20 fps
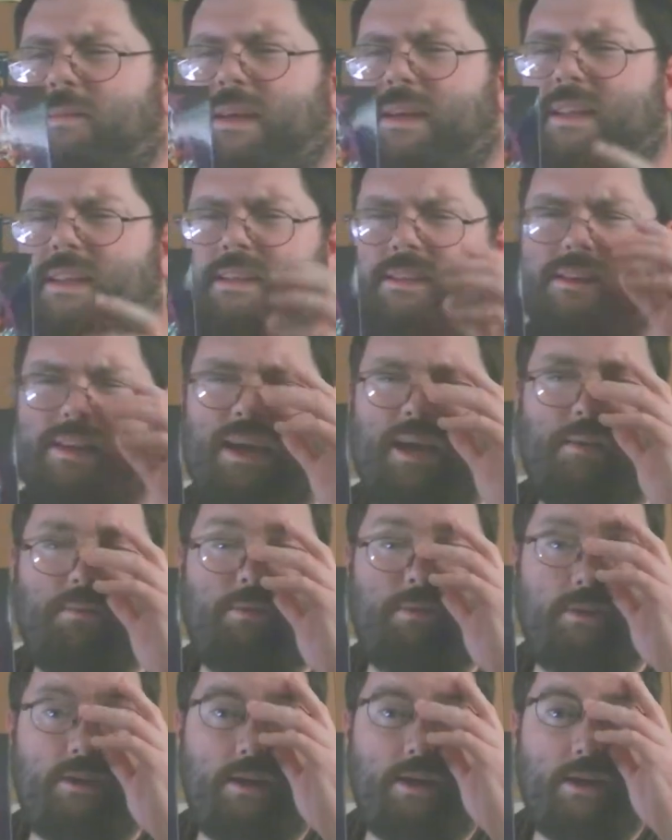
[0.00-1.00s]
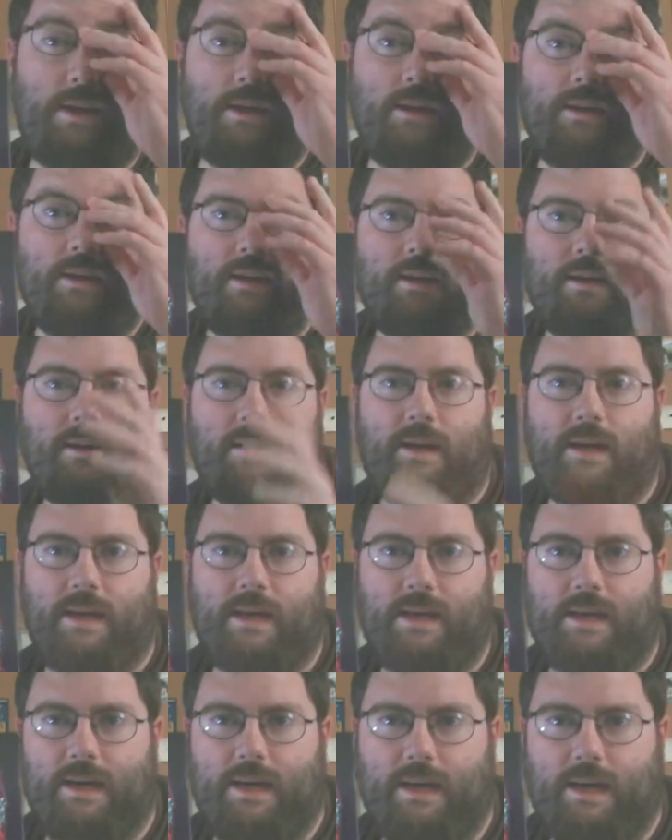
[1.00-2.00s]
this gameplay. Like,
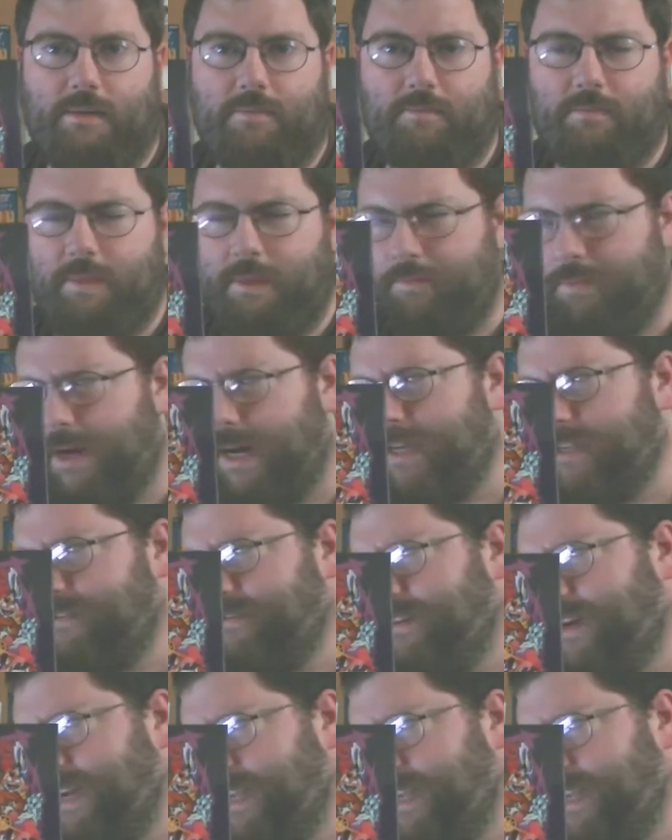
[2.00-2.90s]
the boss fights